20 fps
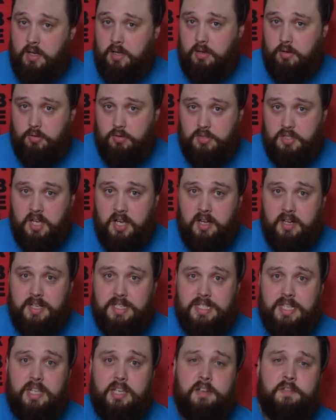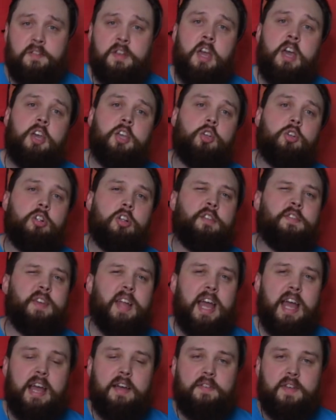alternative. You'll often
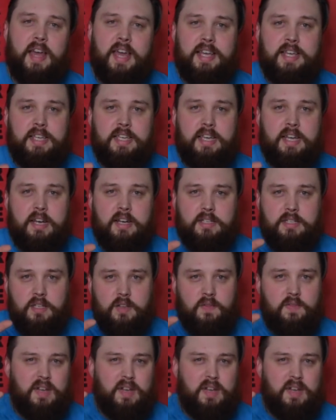have a sort of